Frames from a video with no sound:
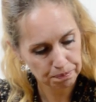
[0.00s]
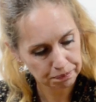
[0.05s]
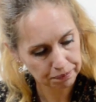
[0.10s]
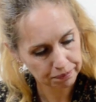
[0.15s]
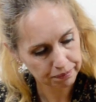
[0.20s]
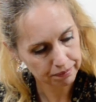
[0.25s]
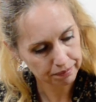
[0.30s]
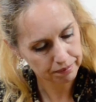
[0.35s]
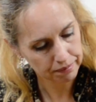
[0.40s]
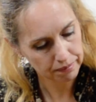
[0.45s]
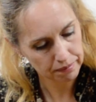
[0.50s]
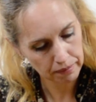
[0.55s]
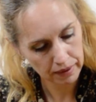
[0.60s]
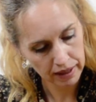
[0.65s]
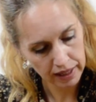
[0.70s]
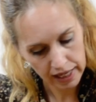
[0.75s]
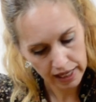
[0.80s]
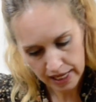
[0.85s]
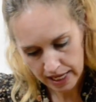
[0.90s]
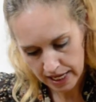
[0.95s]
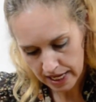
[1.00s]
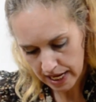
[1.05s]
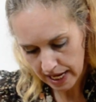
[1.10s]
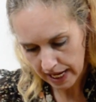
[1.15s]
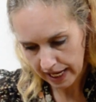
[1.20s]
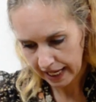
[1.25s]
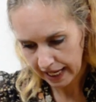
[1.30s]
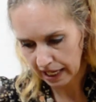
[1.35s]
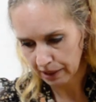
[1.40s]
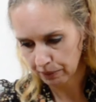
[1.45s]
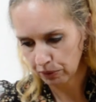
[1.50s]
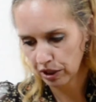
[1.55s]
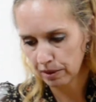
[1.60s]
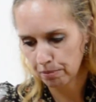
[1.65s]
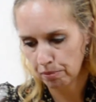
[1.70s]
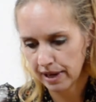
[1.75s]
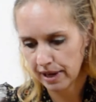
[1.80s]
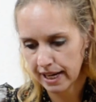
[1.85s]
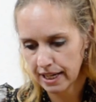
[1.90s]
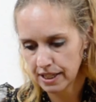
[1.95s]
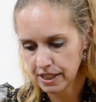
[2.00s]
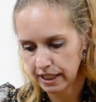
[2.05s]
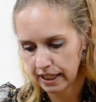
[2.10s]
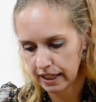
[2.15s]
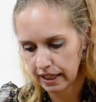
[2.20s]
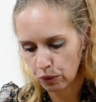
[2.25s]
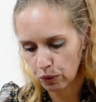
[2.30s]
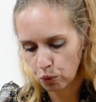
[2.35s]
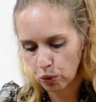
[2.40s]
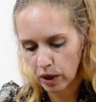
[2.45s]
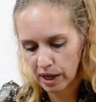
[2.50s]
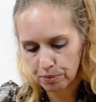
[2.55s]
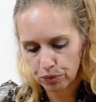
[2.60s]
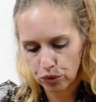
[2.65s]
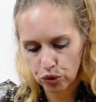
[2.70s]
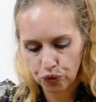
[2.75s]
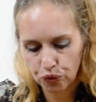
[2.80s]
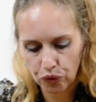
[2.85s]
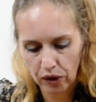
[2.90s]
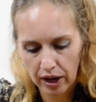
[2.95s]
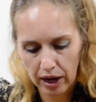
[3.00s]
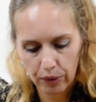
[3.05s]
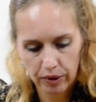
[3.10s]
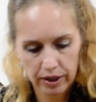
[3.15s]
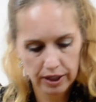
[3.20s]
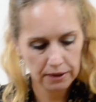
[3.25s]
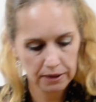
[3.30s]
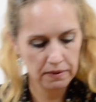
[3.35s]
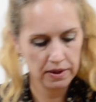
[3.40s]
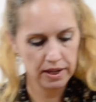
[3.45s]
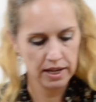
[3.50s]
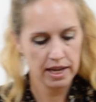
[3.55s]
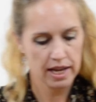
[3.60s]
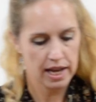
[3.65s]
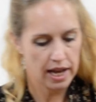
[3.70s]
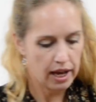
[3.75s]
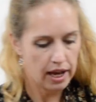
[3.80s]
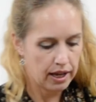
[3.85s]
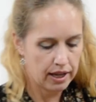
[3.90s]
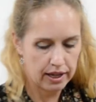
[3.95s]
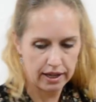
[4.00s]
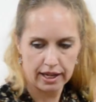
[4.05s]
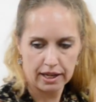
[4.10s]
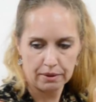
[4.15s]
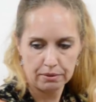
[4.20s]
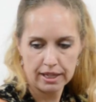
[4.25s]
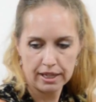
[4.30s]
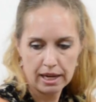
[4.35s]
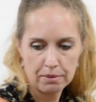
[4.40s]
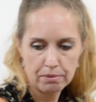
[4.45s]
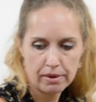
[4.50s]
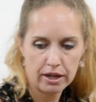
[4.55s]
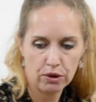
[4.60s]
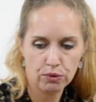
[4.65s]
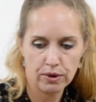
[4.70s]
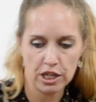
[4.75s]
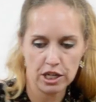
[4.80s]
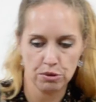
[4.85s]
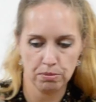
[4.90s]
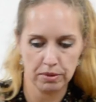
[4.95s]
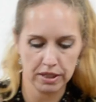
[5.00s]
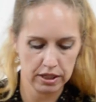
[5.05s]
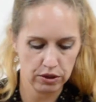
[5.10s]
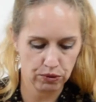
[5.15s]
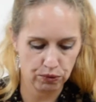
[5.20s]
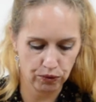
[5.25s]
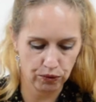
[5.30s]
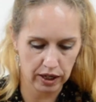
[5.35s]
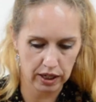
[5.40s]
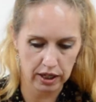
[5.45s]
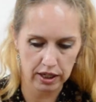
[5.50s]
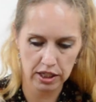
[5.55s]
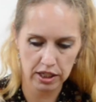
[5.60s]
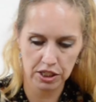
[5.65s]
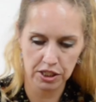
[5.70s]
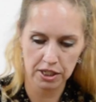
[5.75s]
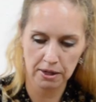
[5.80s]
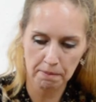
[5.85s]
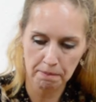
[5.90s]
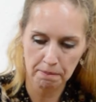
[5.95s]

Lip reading: And I'm gonna place here in one more flower, and then my arrangement is finished.